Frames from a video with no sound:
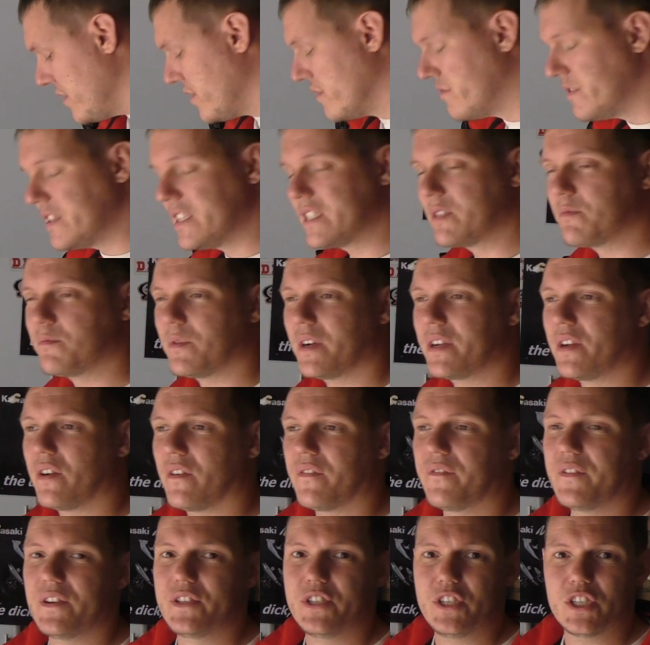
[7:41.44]
The reason why
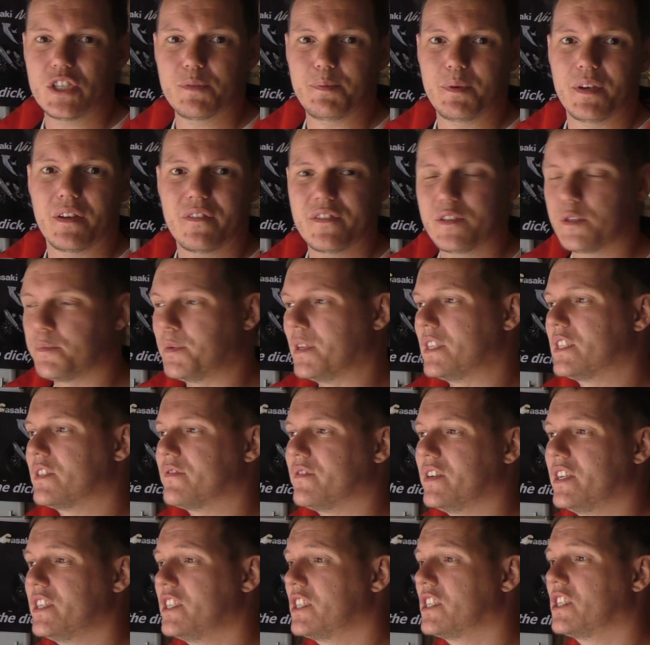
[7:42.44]
your fidget spinner
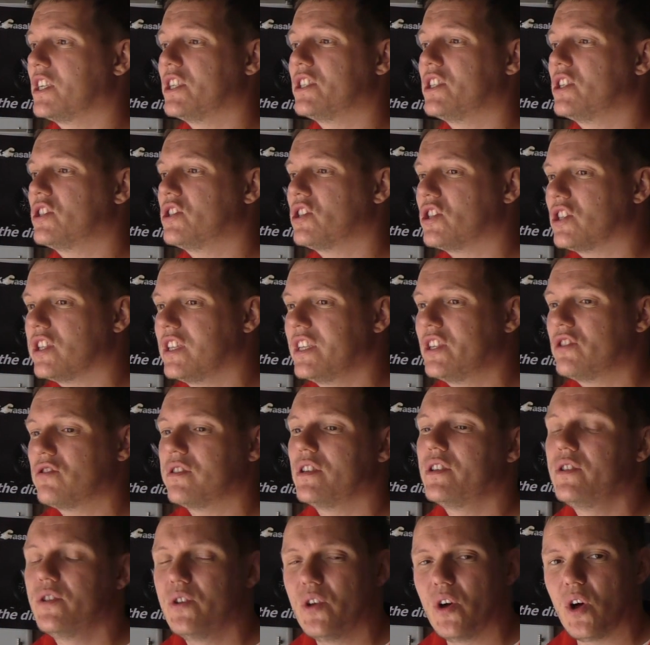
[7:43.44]
spins for ages is because there's just
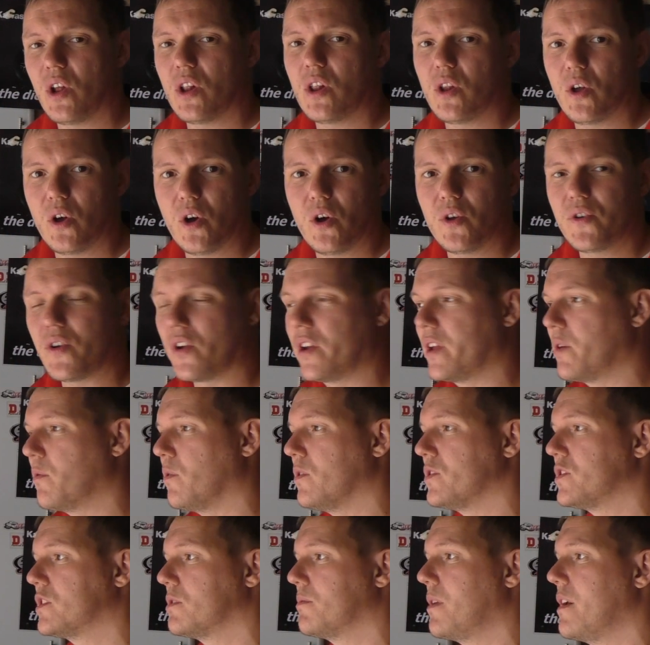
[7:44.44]
literally no load on
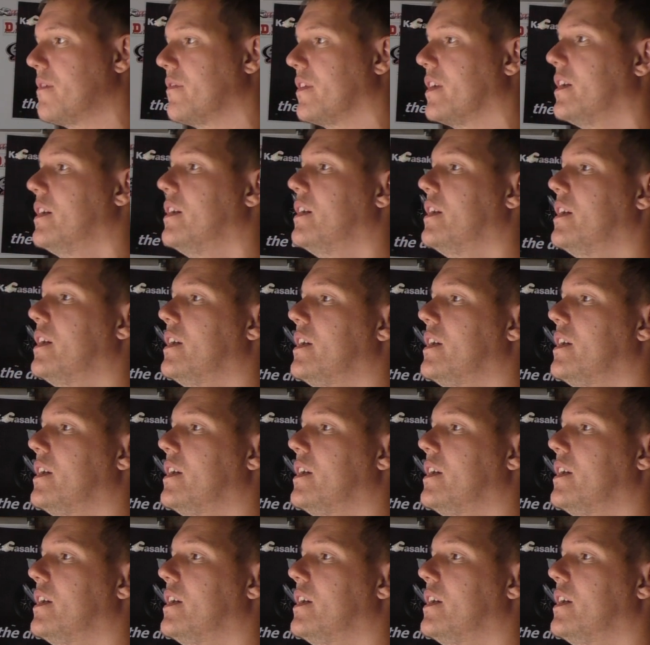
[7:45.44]
it whatsoever.